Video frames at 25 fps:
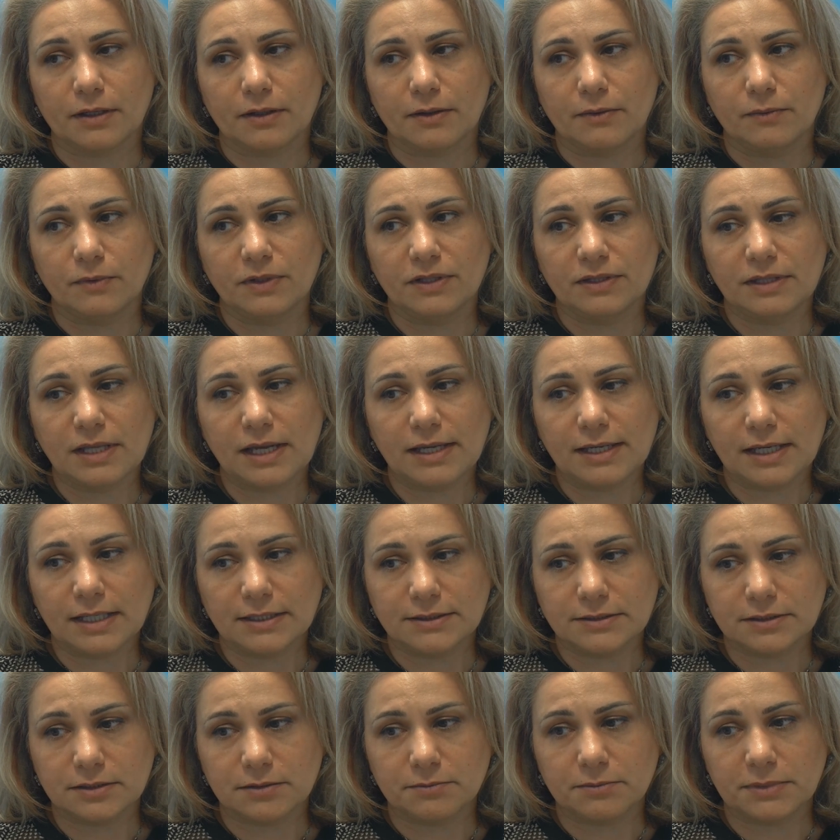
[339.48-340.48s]
with
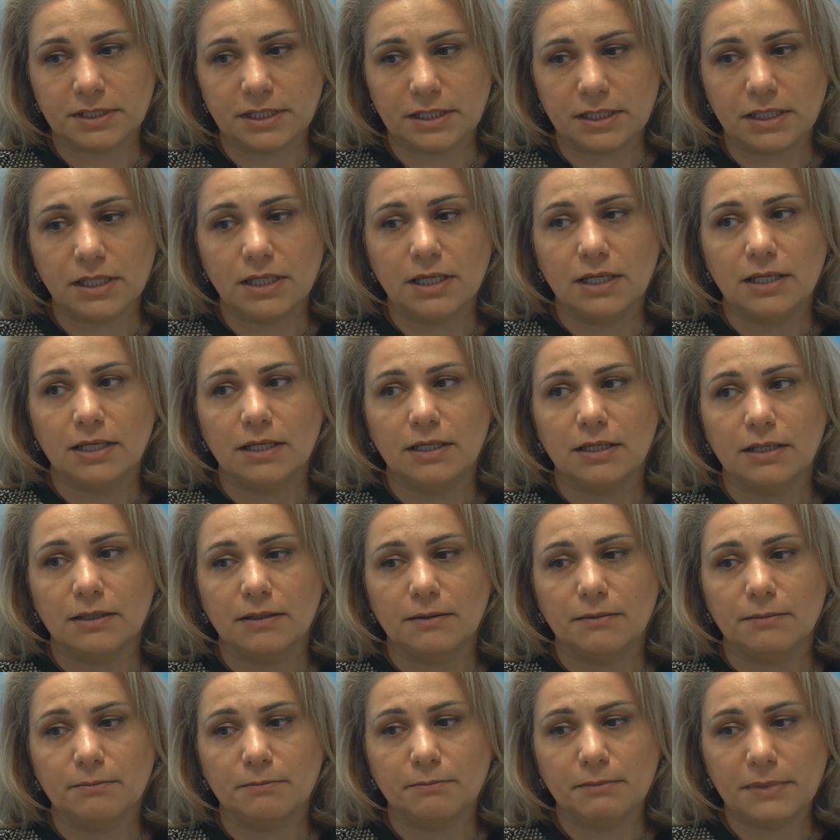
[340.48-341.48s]
diathermy
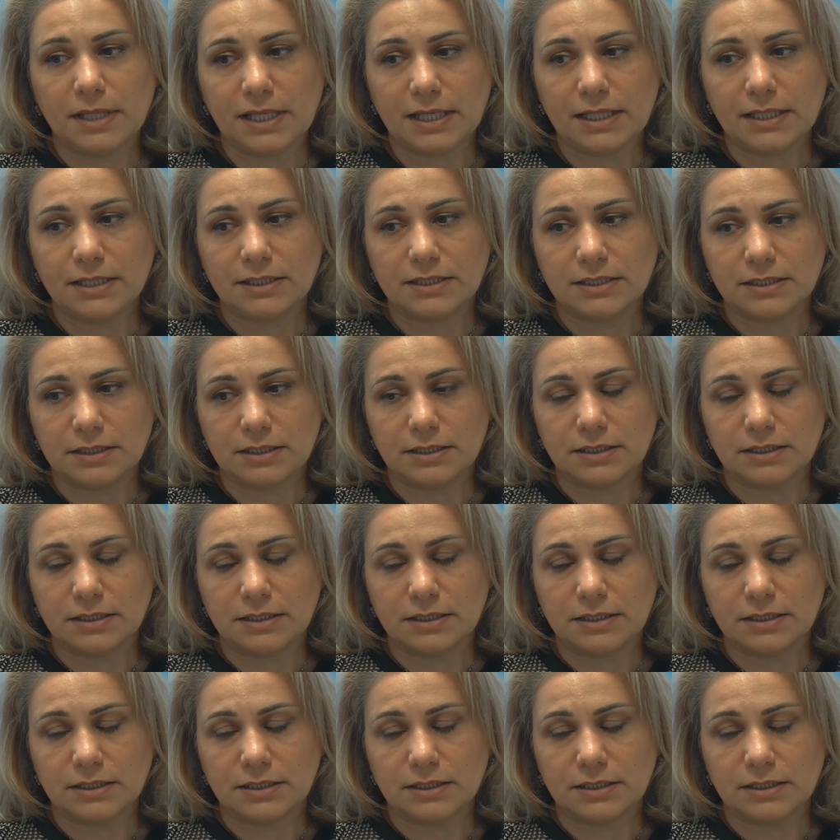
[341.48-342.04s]
may